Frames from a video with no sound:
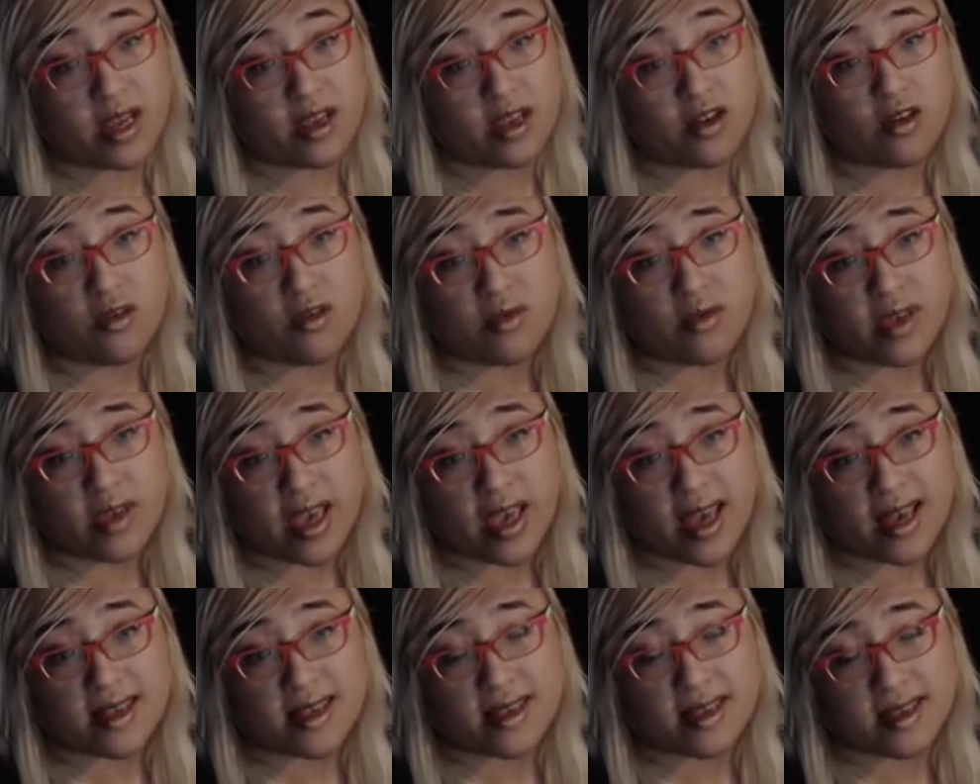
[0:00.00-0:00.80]
It only
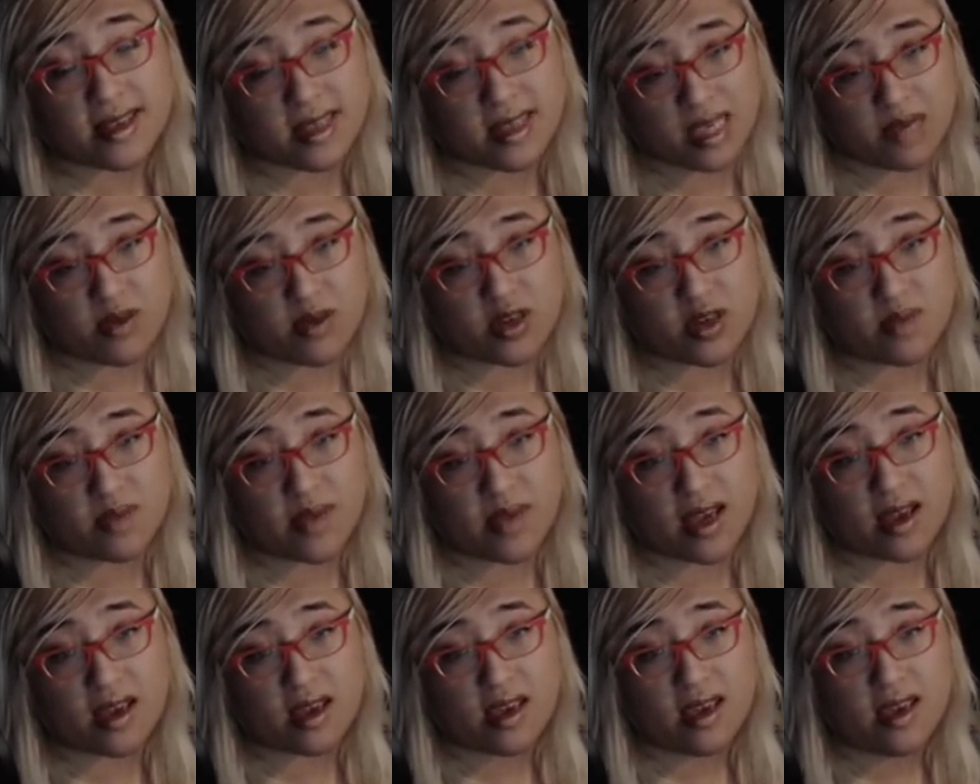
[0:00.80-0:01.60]
has to Saber
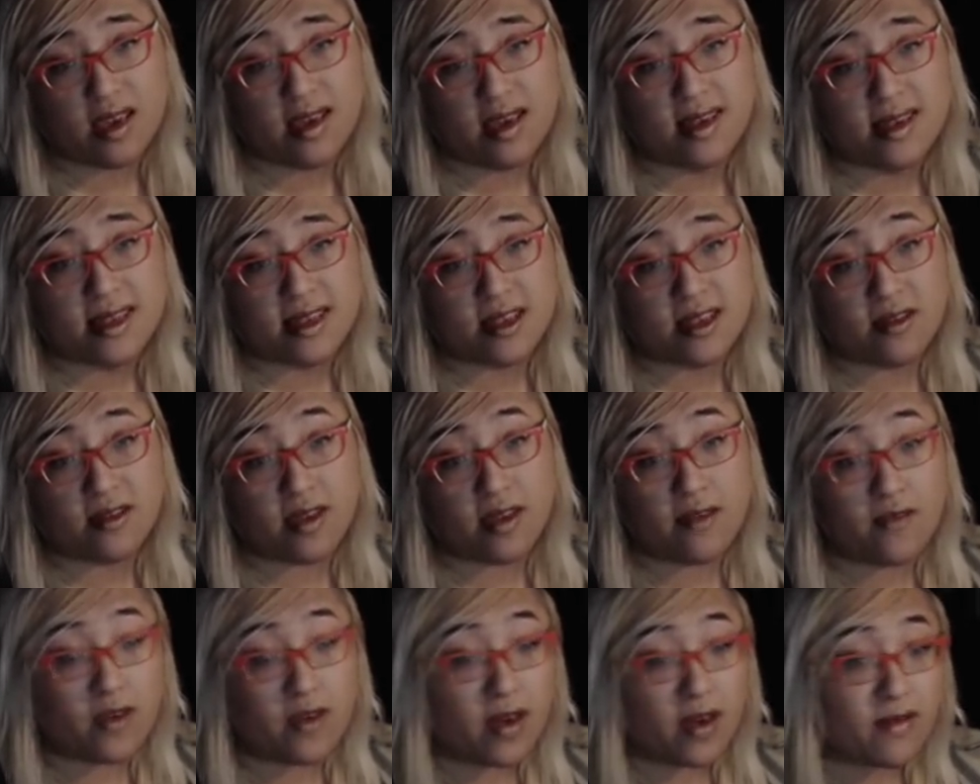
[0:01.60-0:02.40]
spec. So
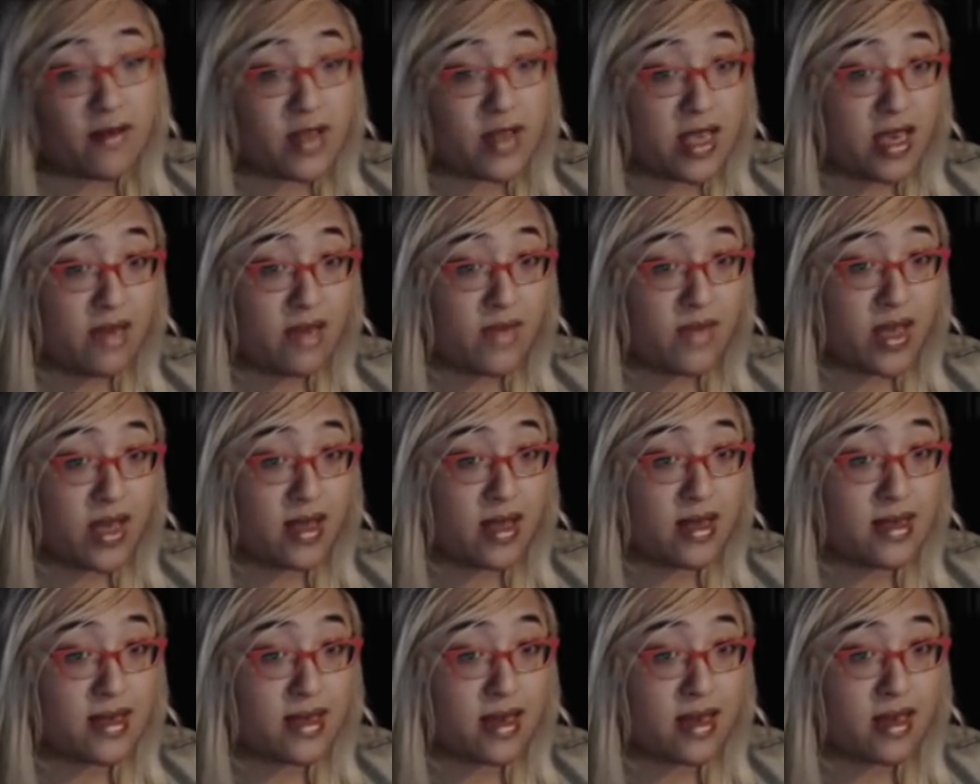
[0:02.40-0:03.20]
if you have a team that
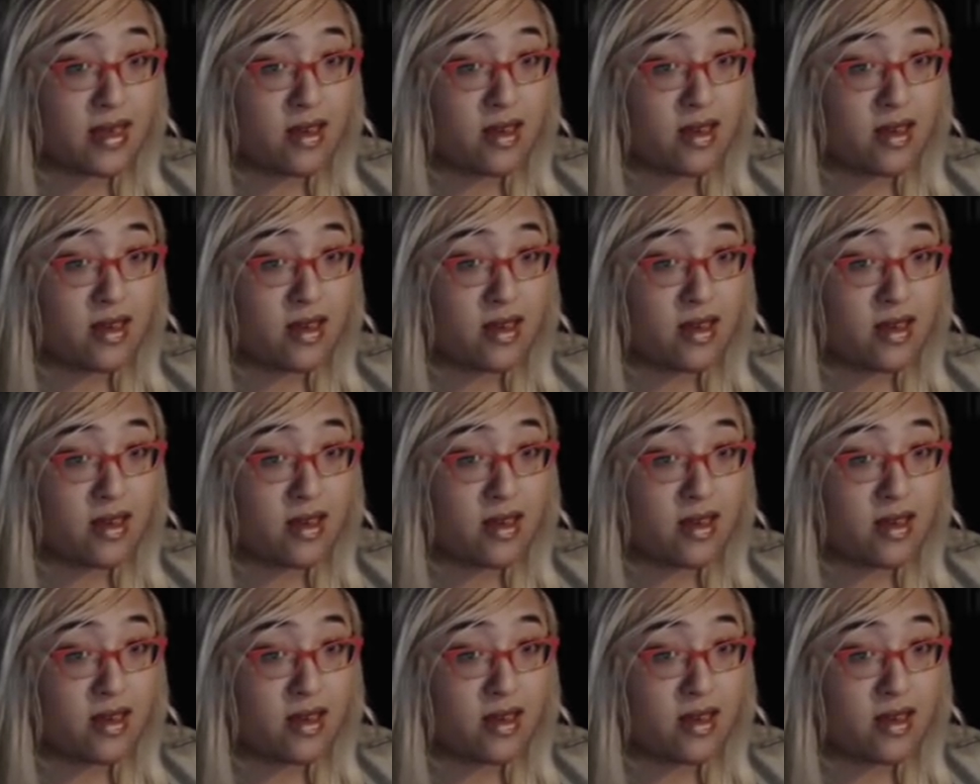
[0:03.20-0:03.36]
is like